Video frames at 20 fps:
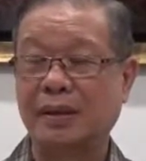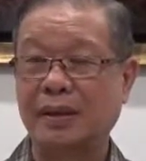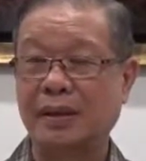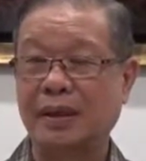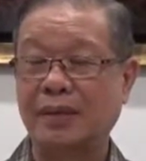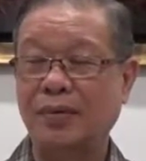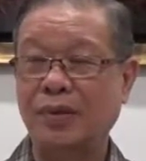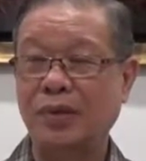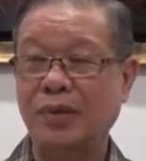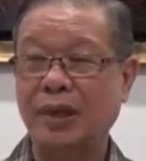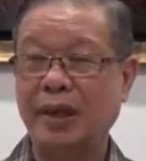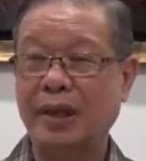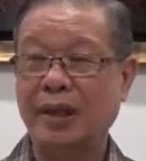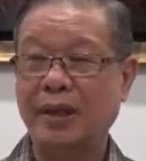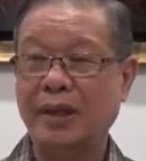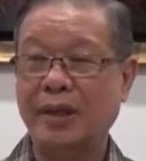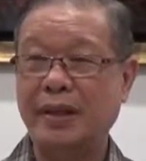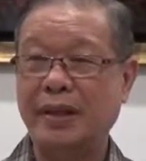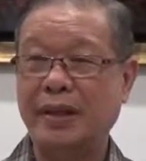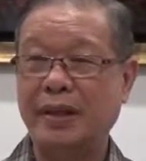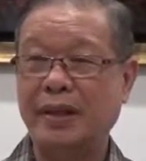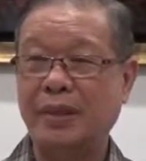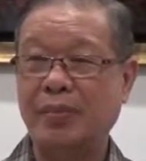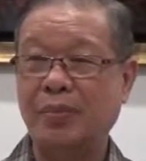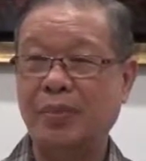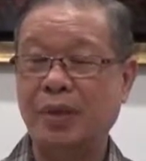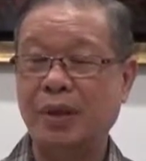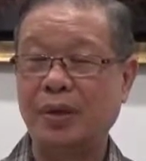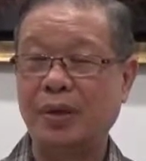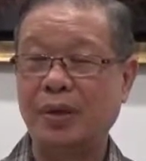If you say the
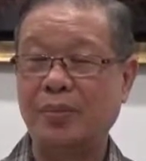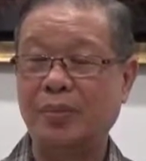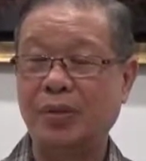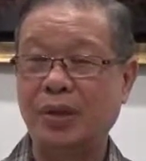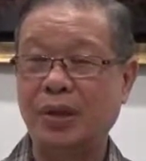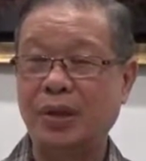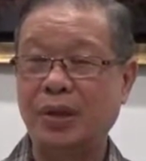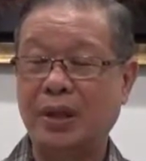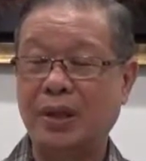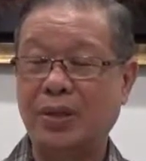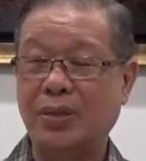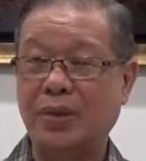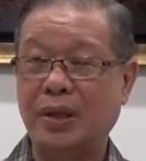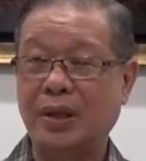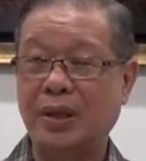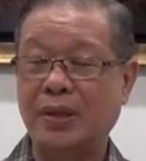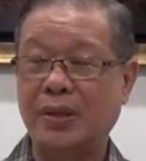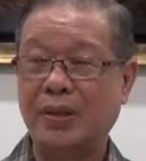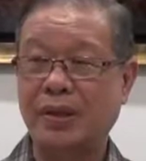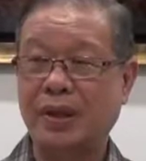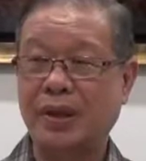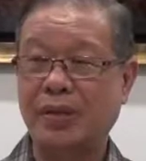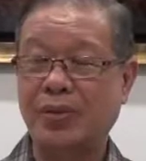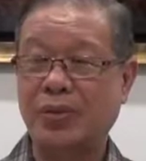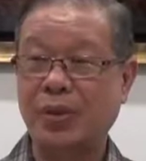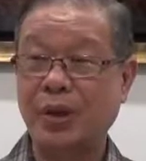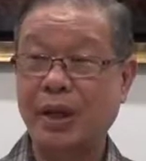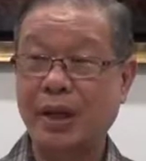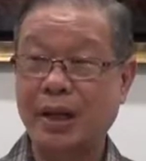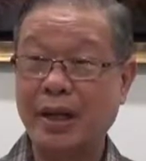Bodhisattvas are
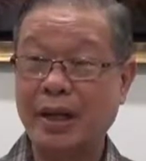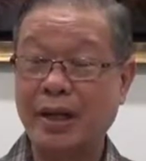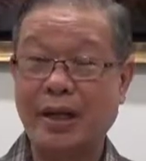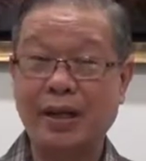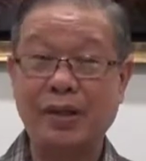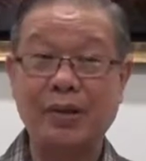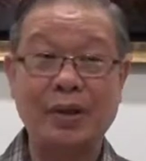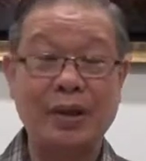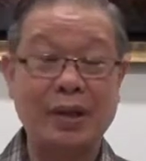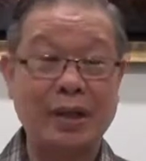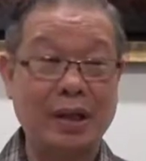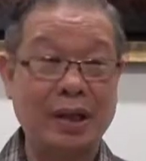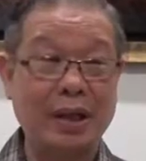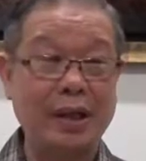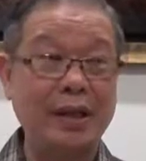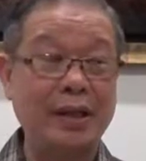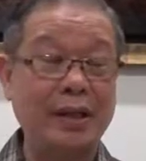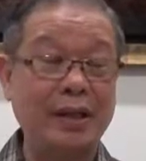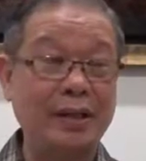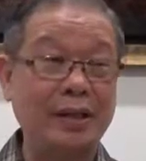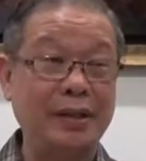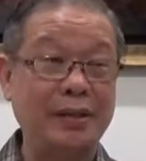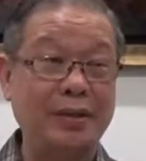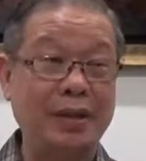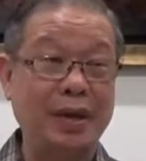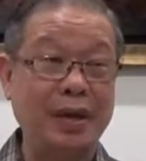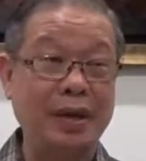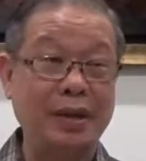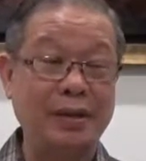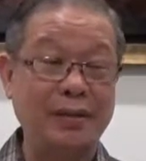real like you and I,
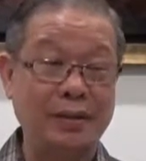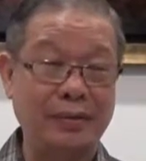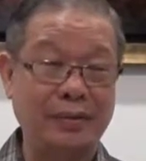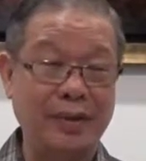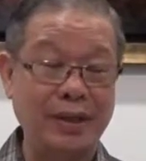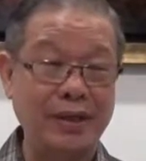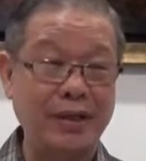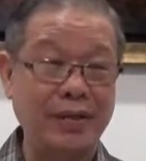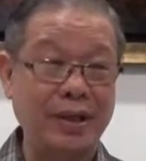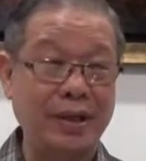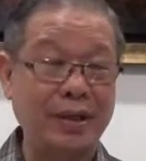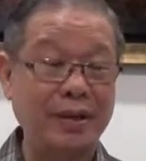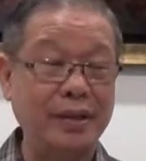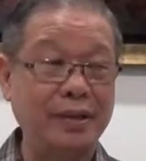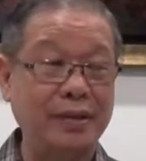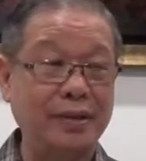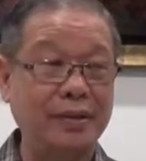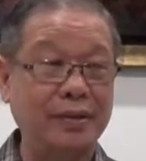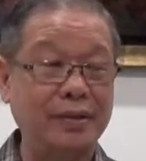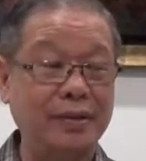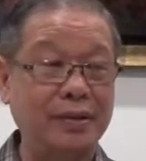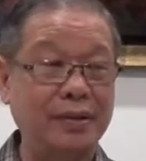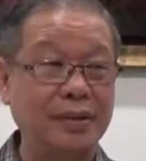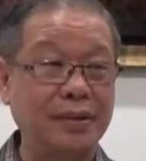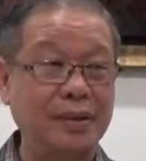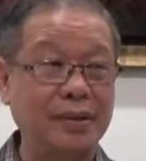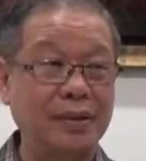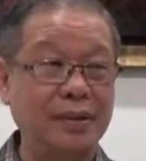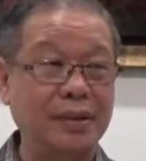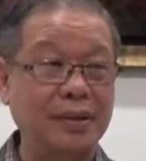wow, very scary, you
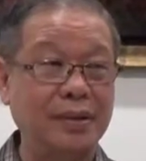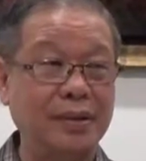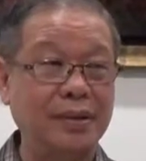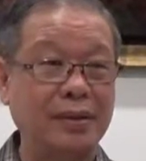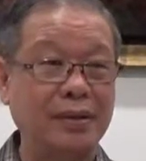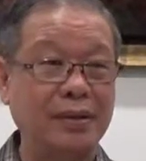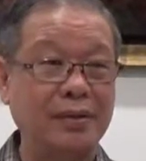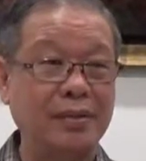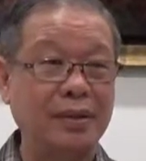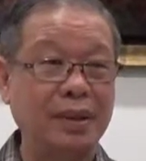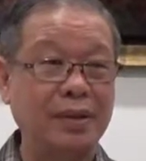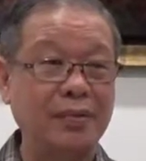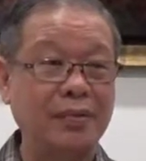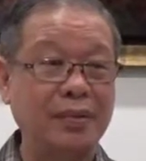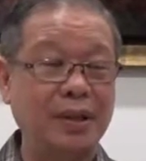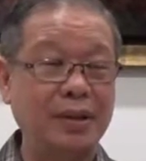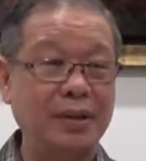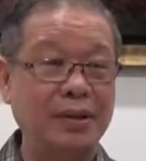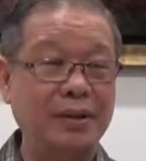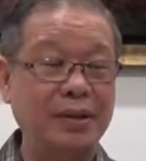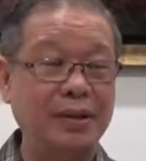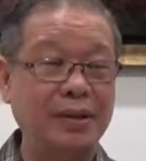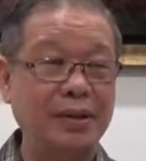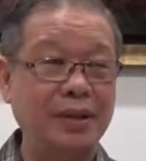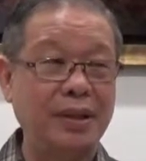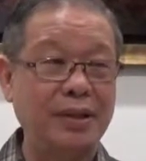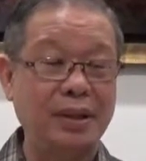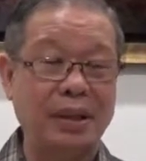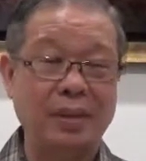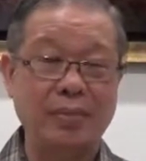know. One
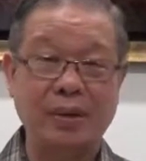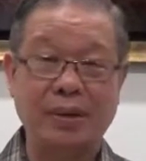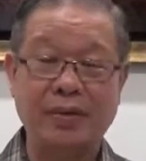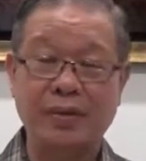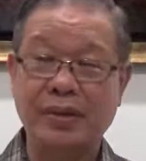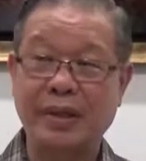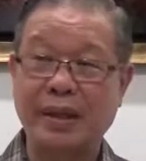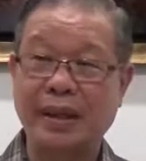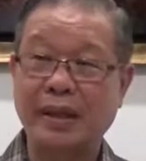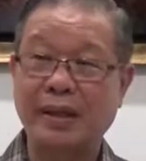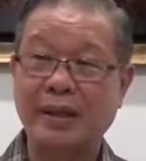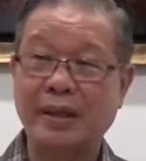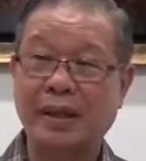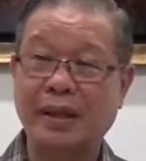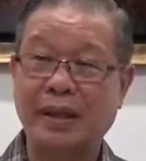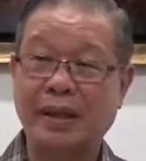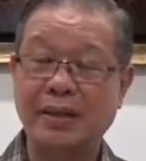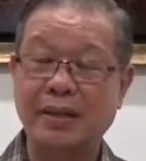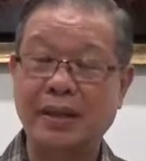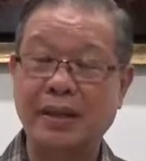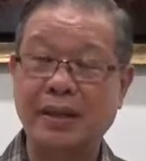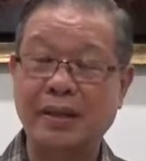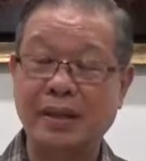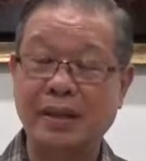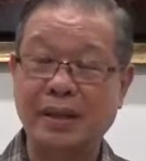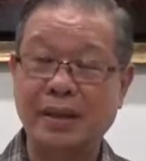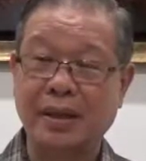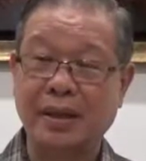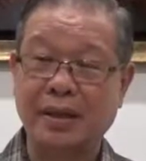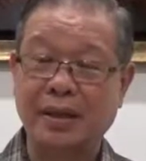teacher has a habit of saying that. I say,
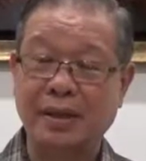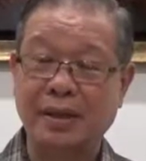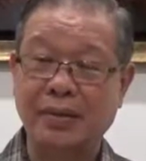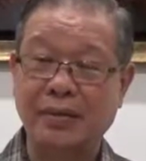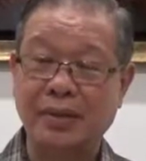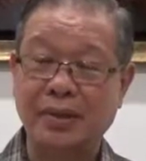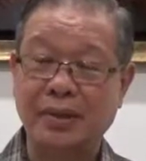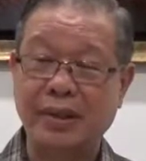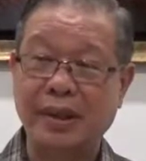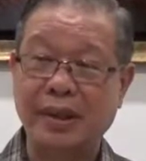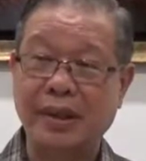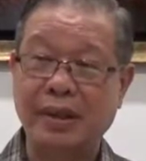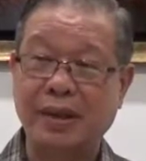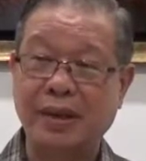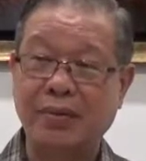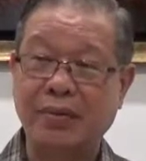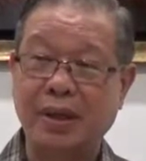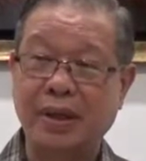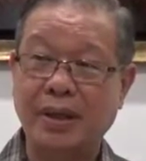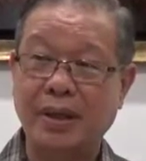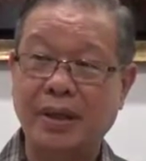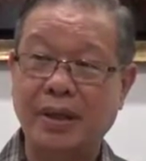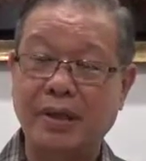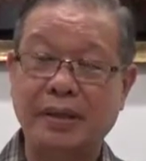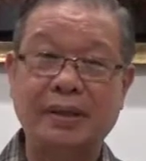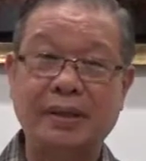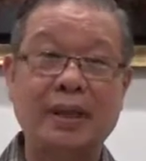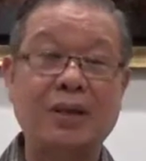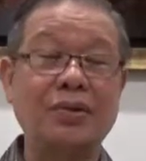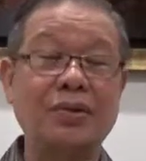if you say that one day
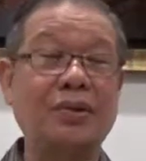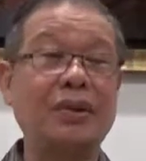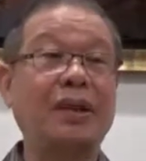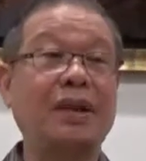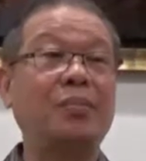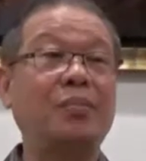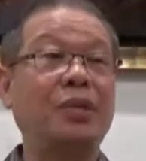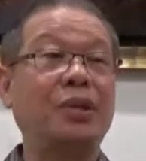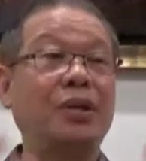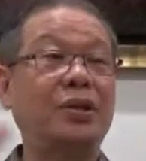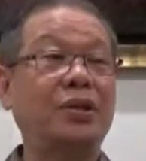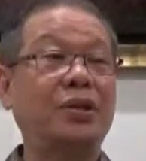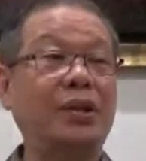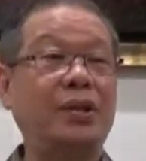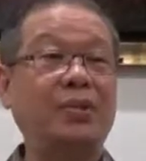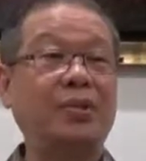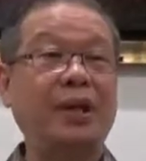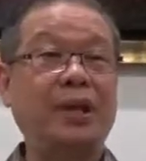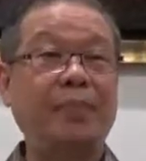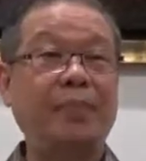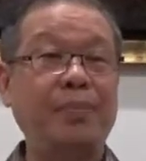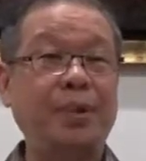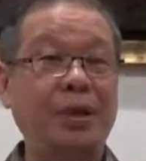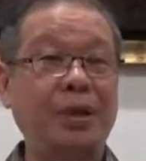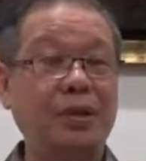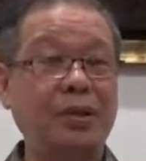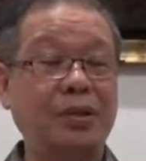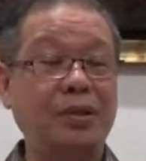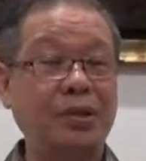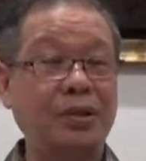the 1,000-eyed Bodhisattva
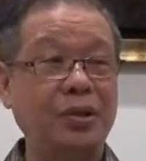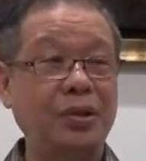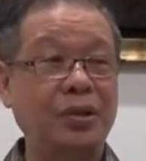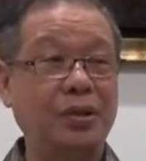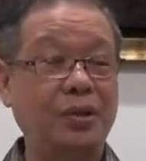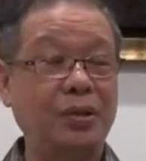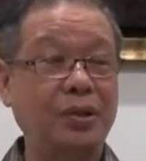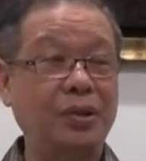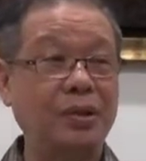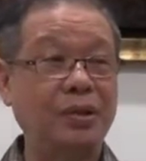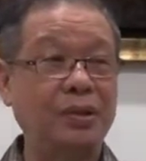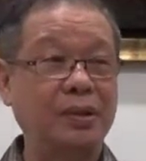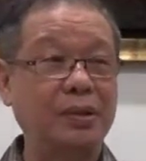appears in Orchard Road,